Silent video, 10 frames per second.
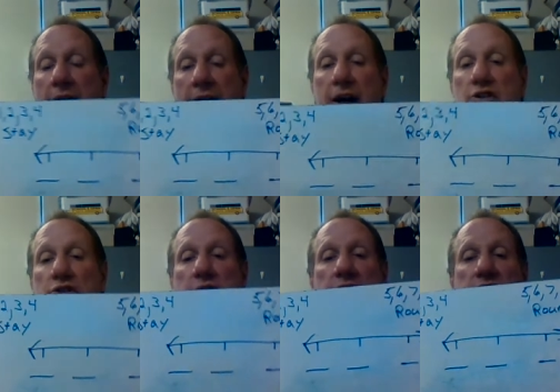as
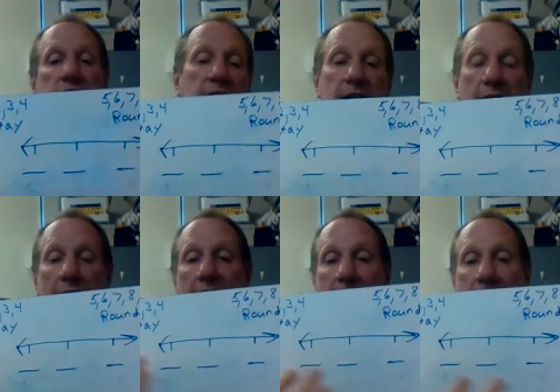you can see,
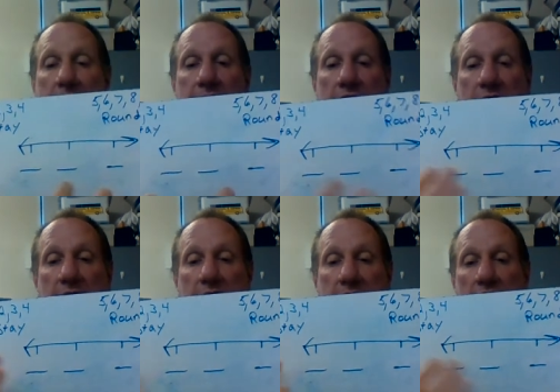I have
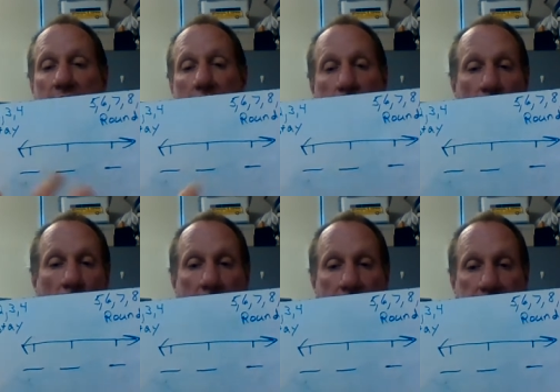a number
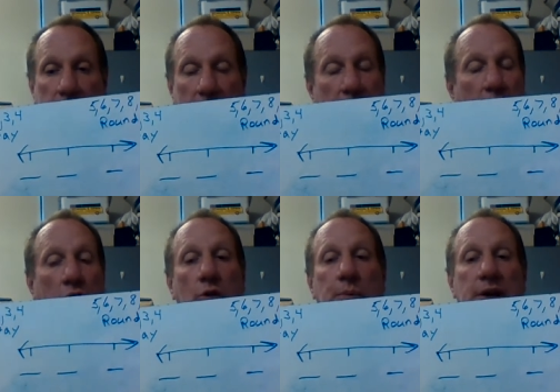line, an
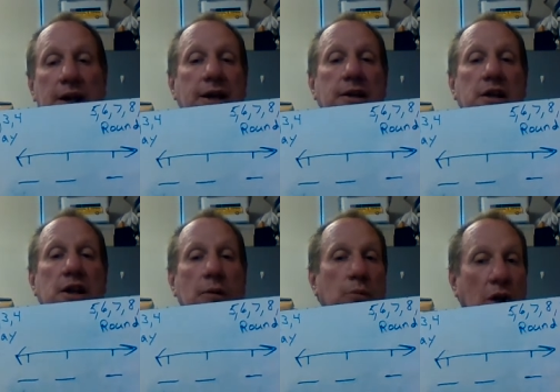open-ended
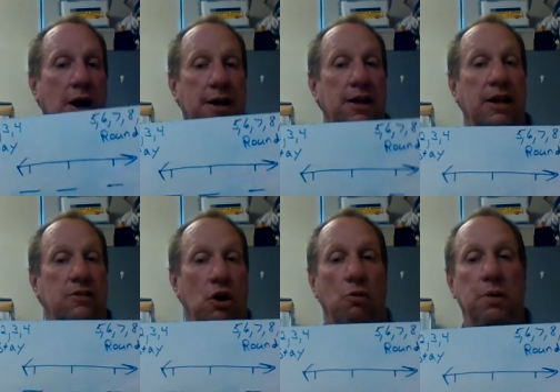number line.
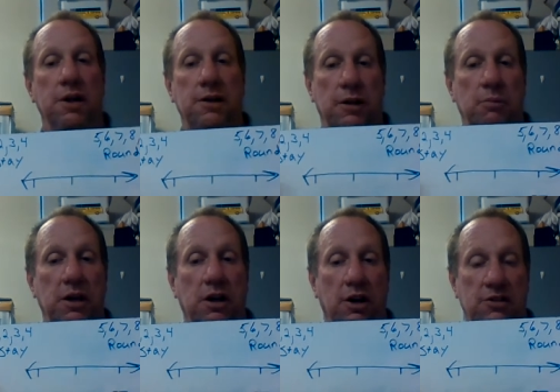It's open-ended
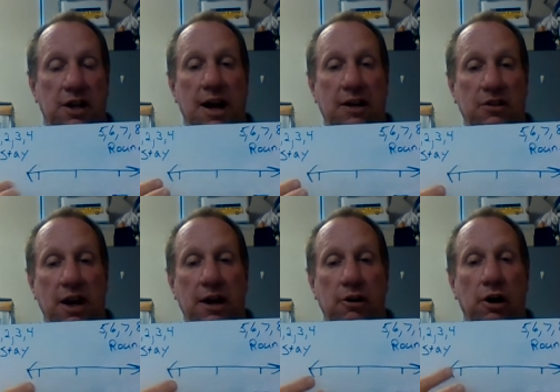because it has
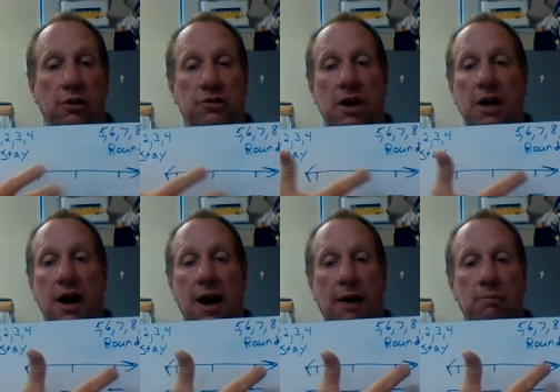arrows
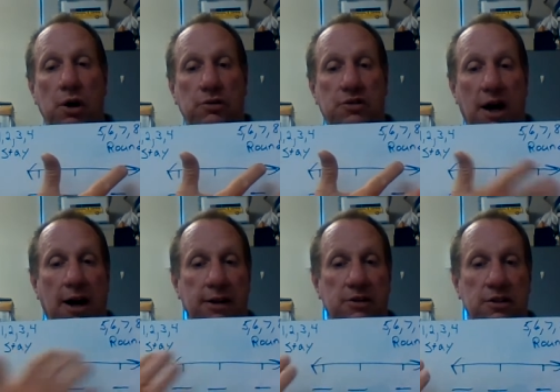at both
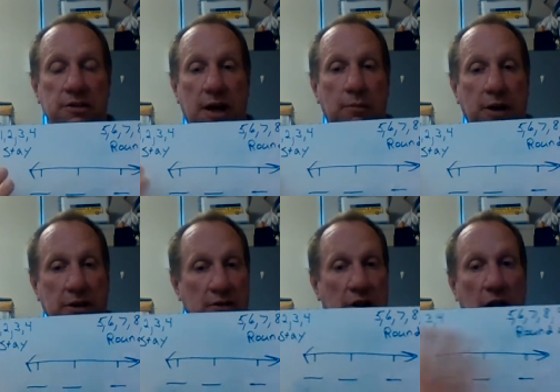sides. That
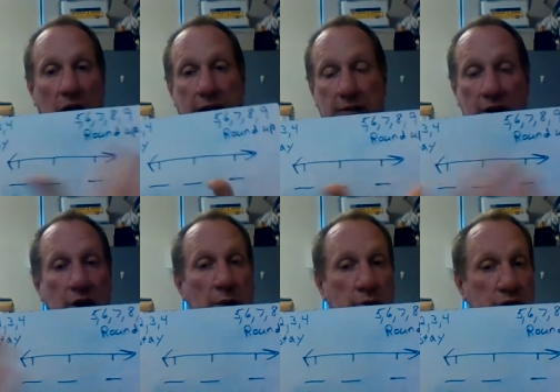means the line, the
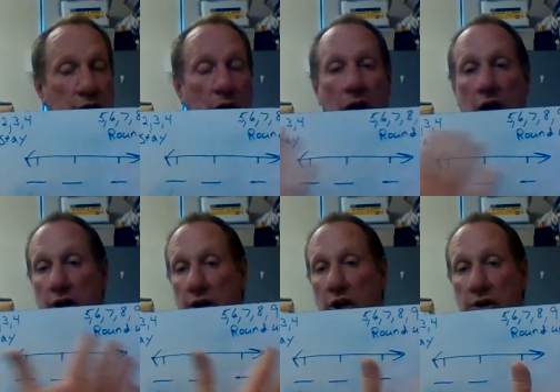numbers go
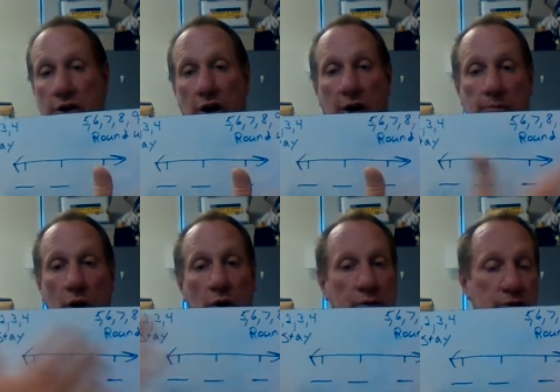on and on and on,
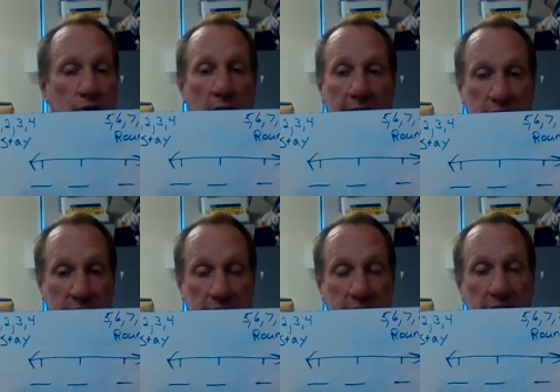both
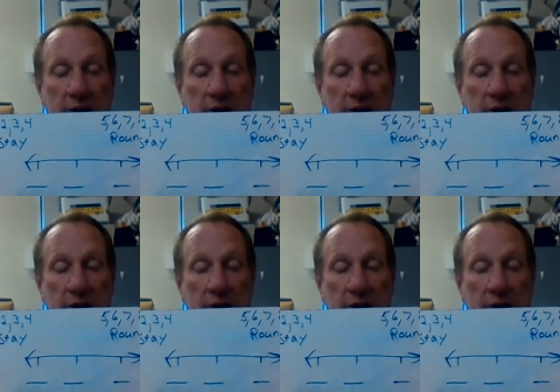directions.